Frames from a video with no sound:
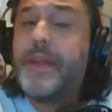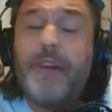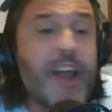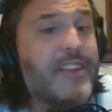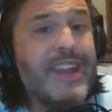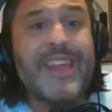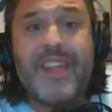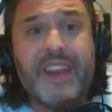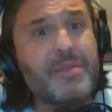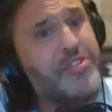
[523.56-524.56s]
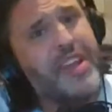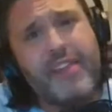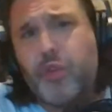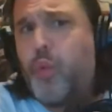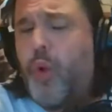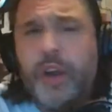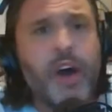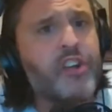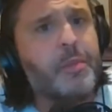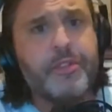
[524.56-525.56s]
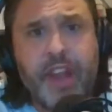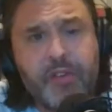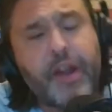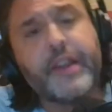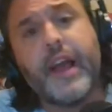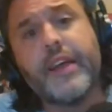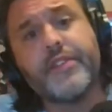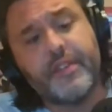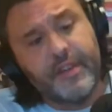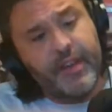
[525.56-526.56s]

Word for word: The Modest Athletic Commission got this 100% right, guys.